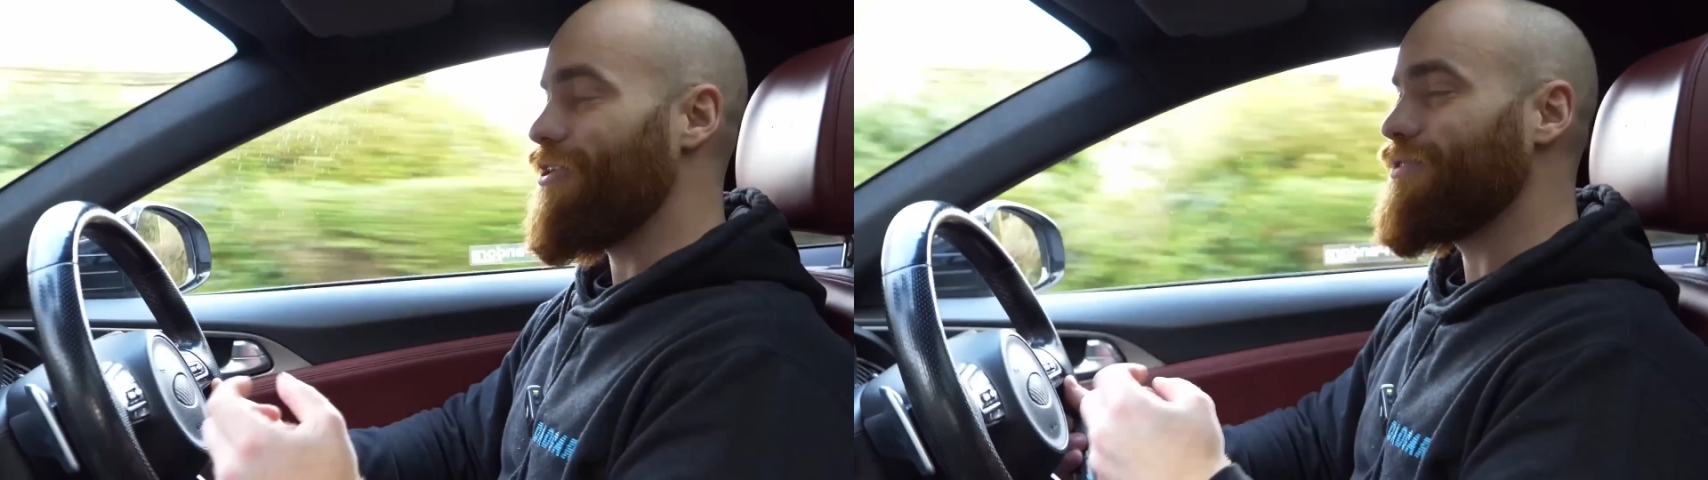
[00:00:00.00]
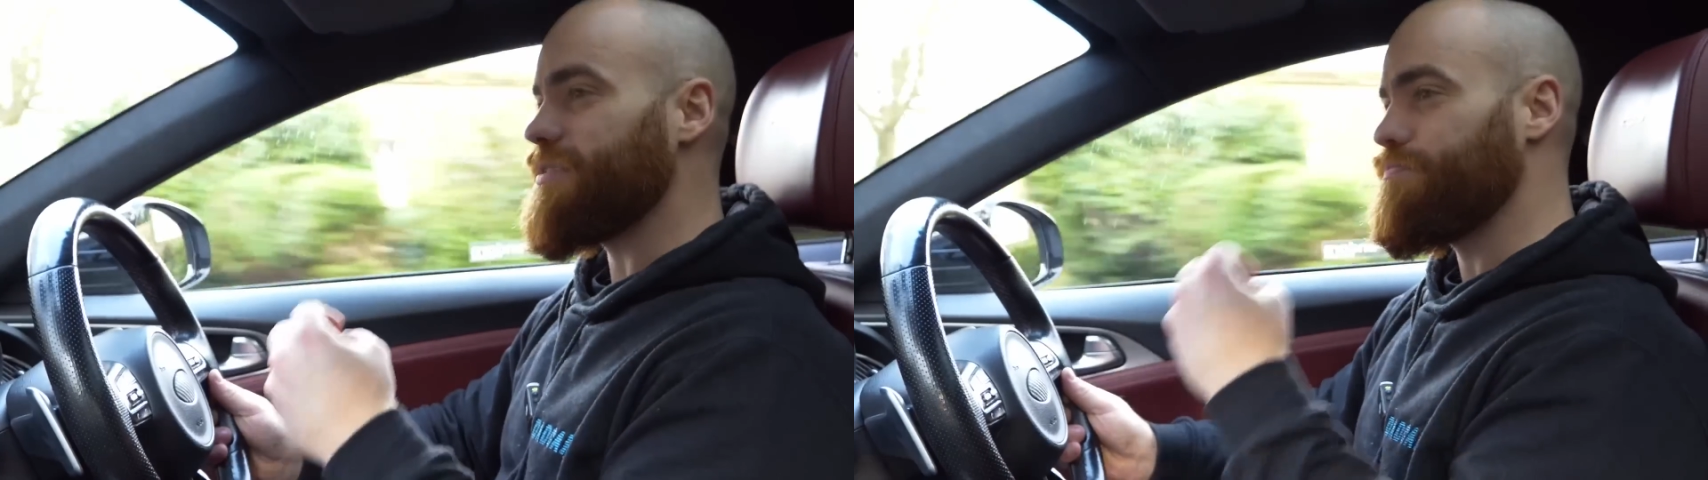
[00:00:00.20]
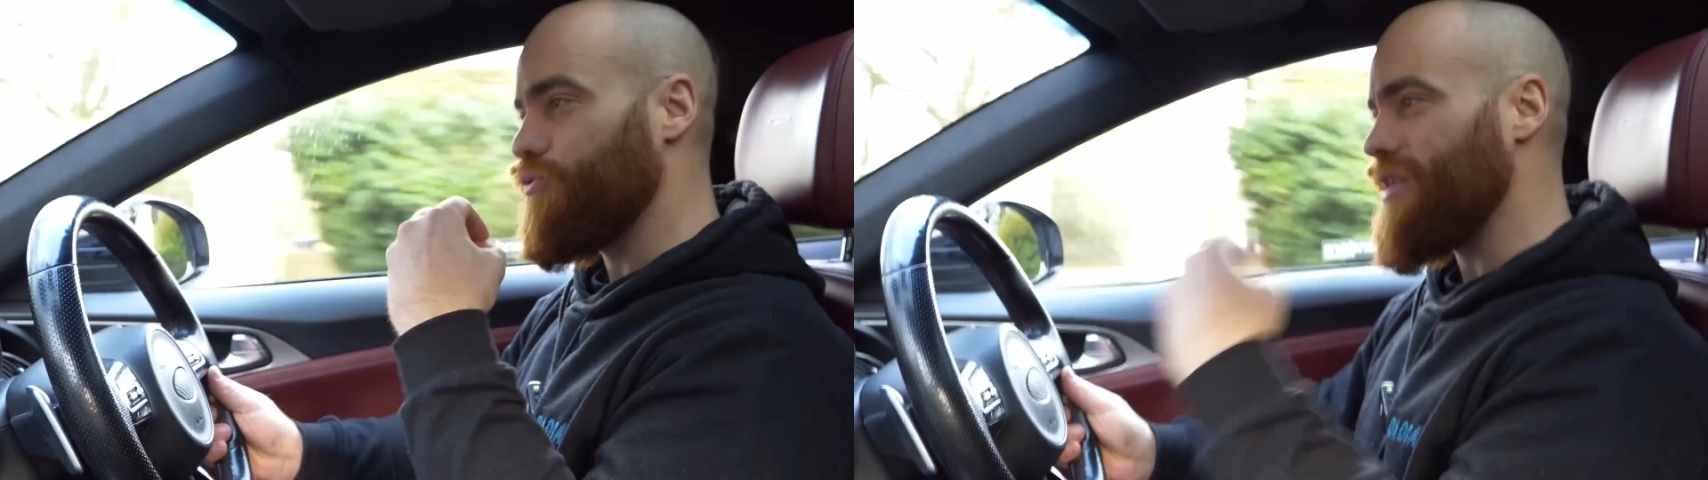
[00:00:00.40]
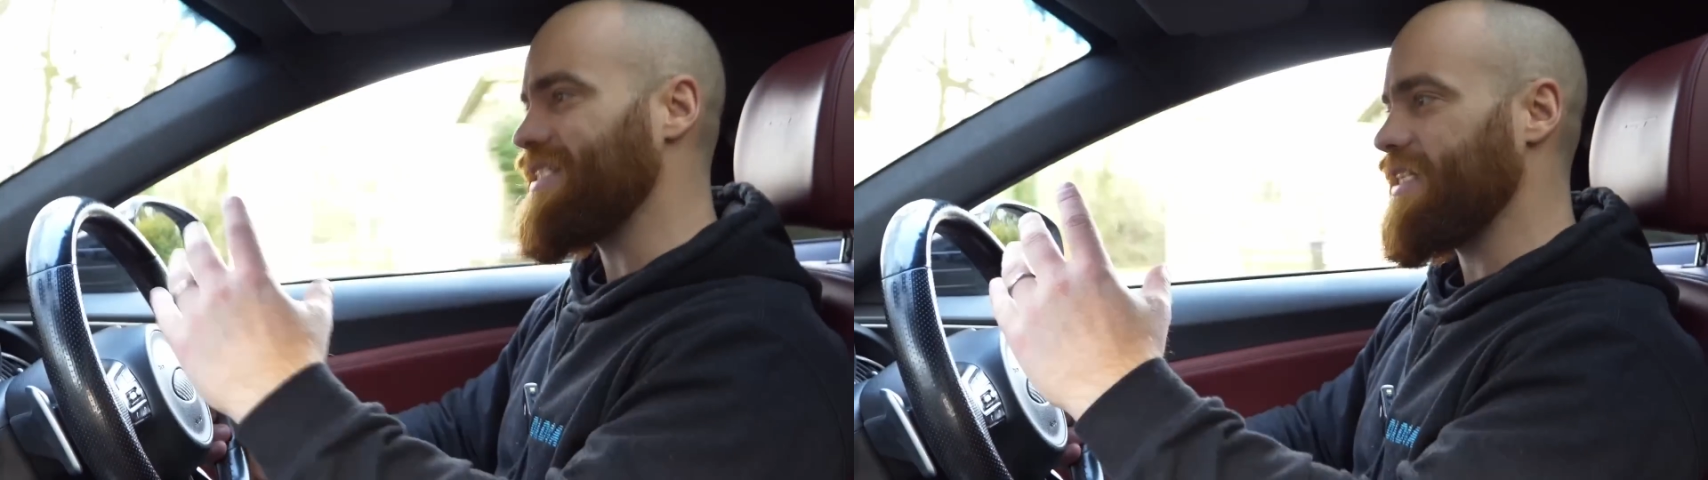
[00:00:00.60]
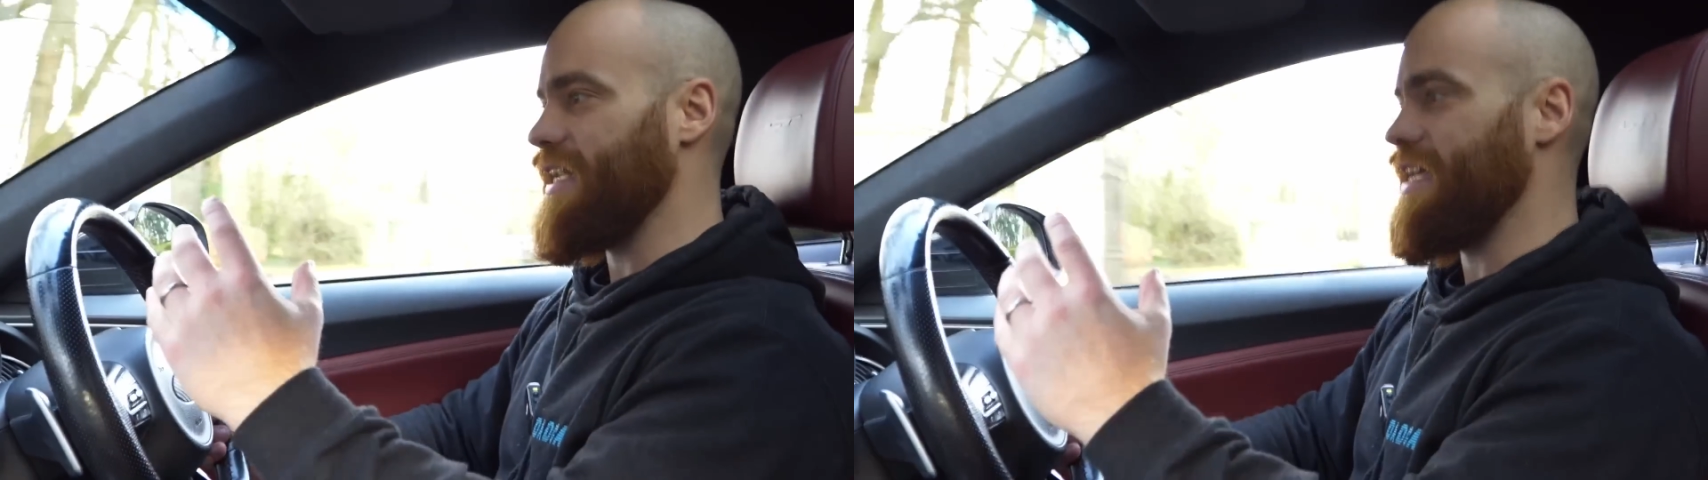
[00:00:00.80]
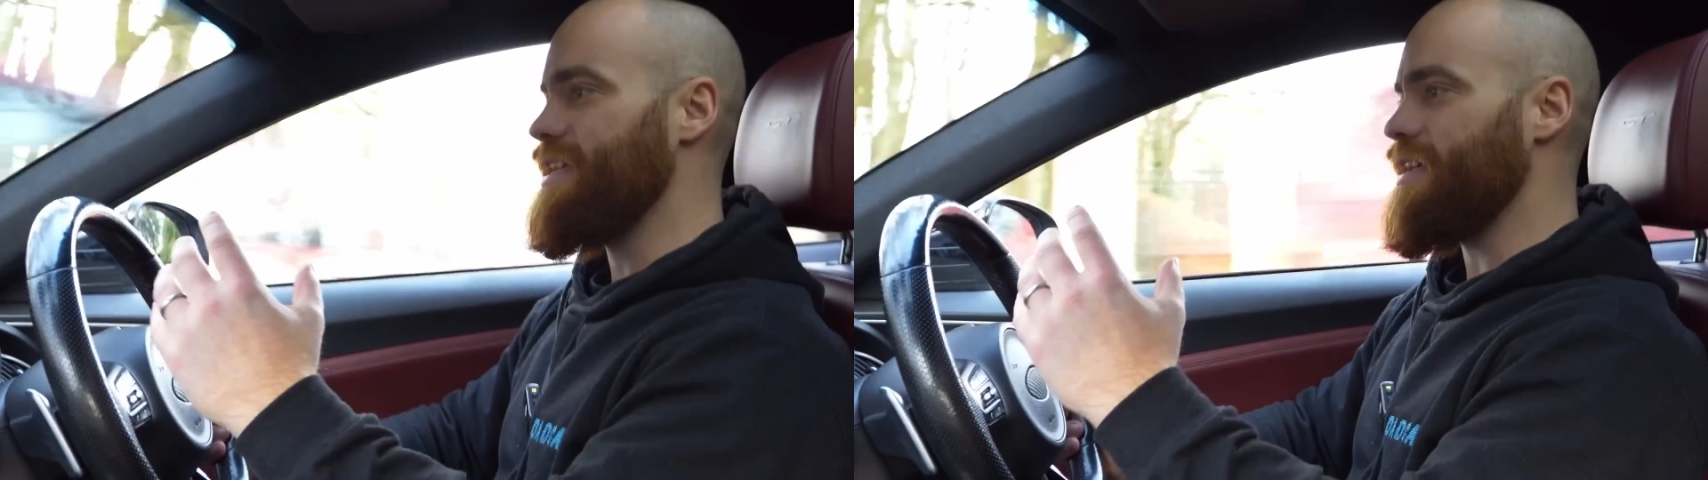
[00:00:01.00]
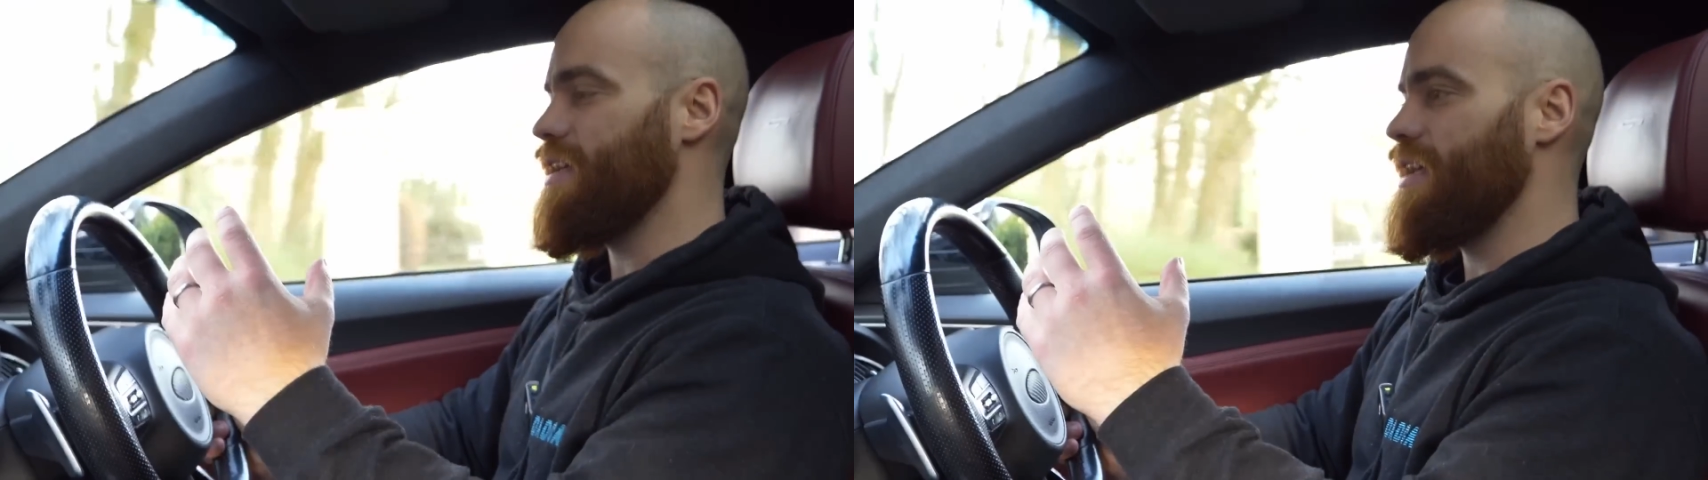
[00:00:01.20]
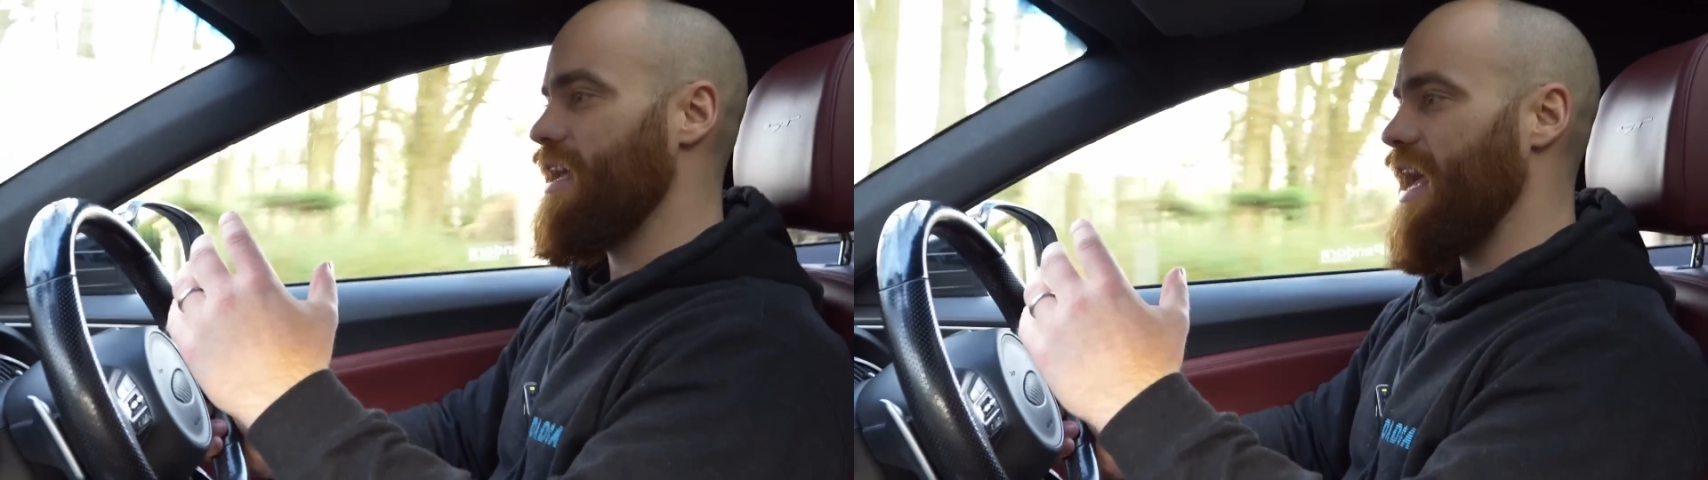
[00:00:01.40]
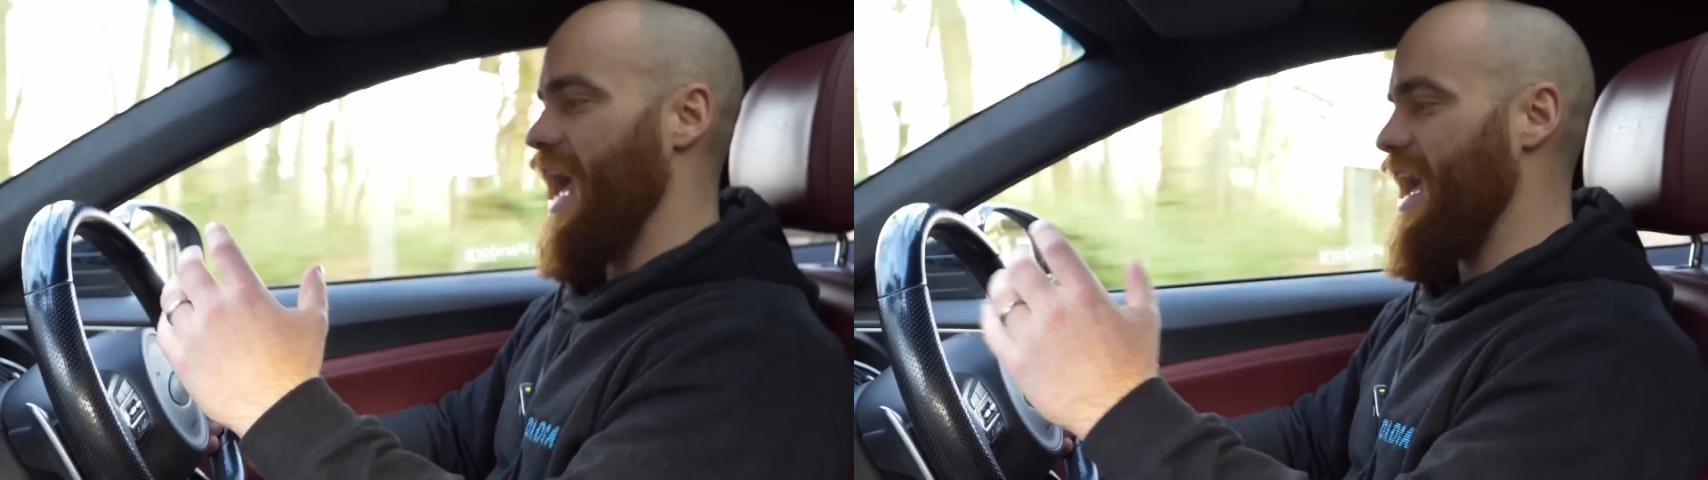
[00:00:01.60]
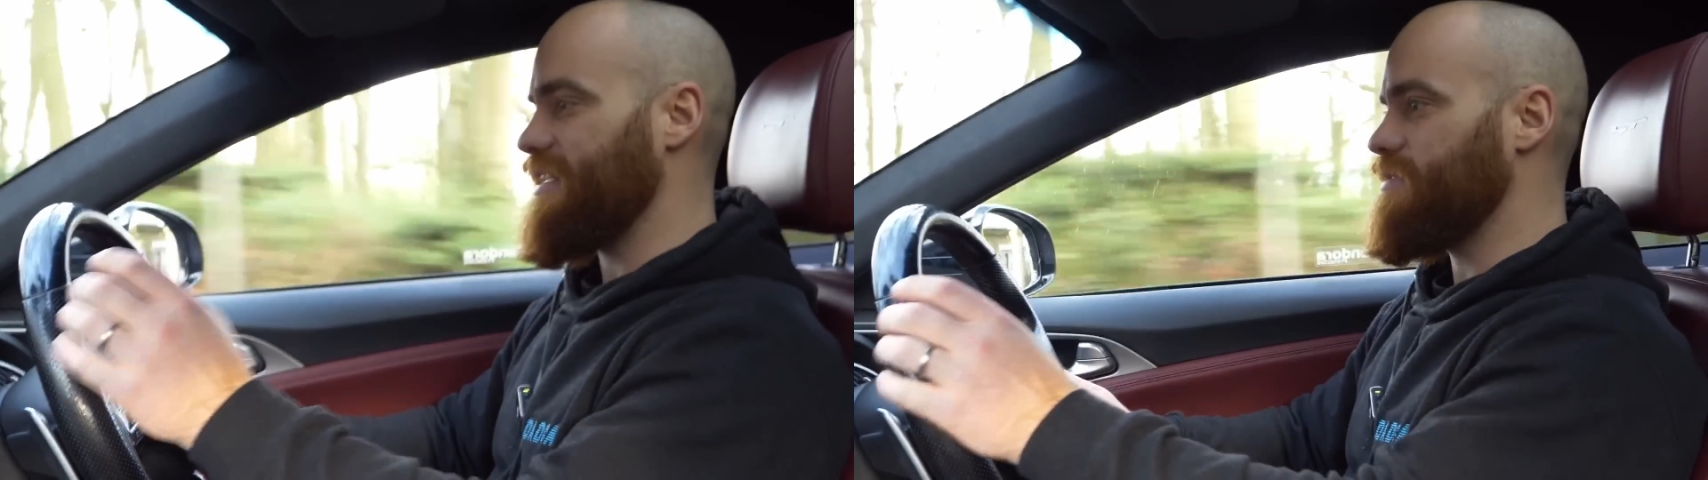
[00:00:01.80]
just briskly,
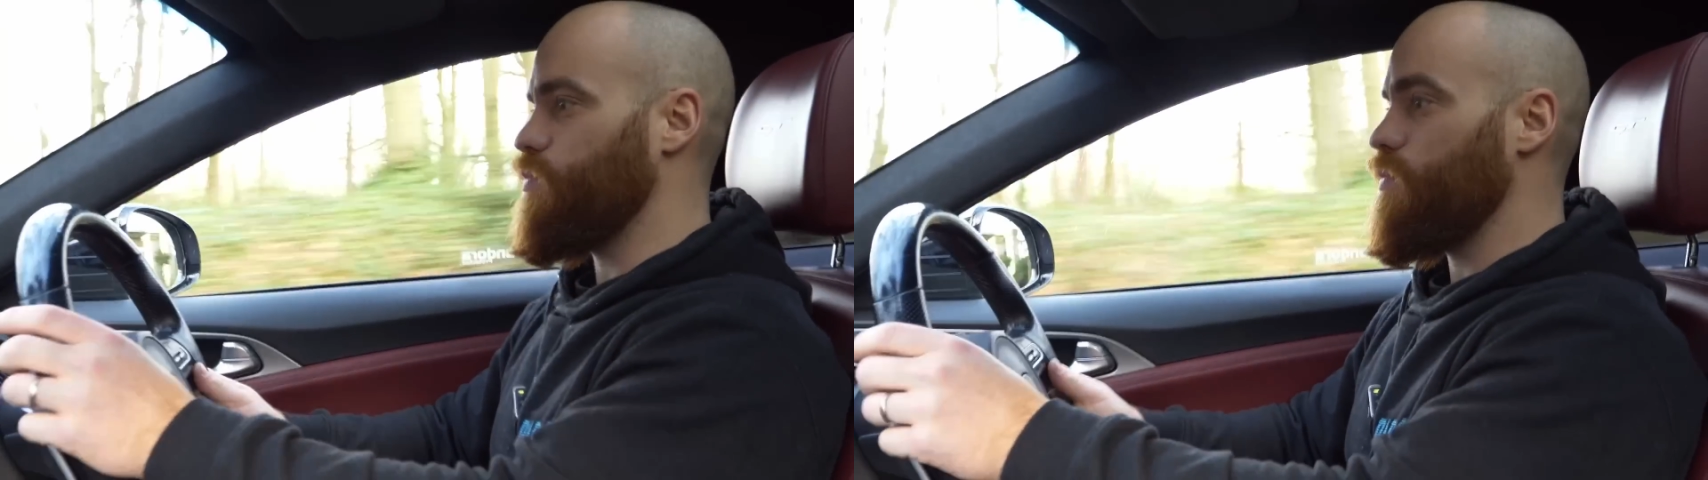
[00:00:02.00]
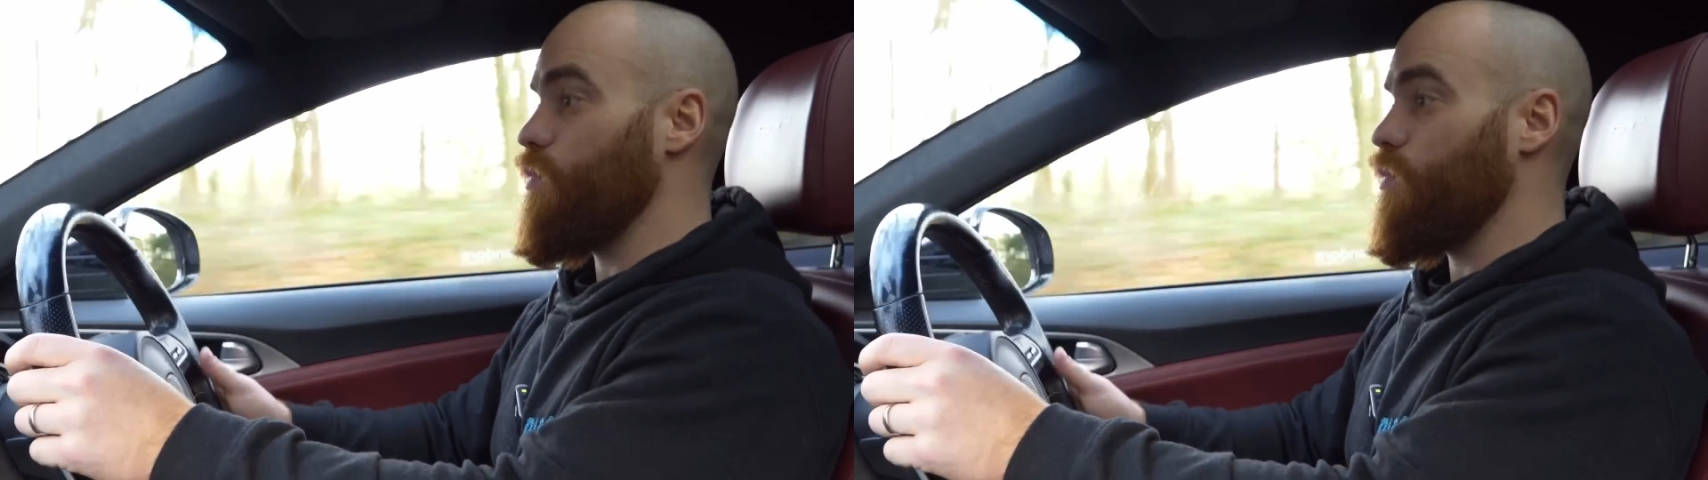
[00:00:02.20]
and